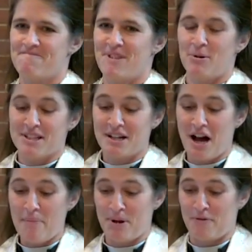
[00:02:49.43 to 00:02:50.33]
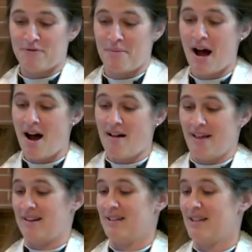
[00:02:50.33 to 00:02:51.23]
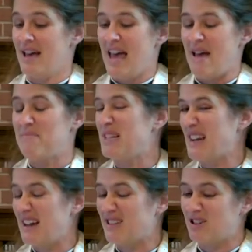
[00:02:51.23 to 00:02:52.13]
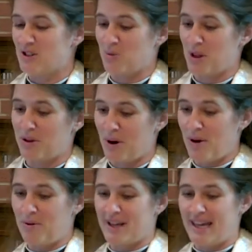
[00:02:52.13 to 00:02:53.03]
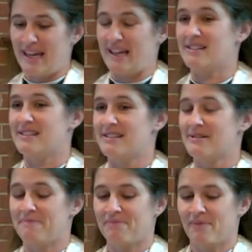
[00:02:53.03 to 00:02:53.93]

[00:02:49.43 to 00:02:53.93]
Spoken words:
There was a couple from Holland, empty nesters with grown kids.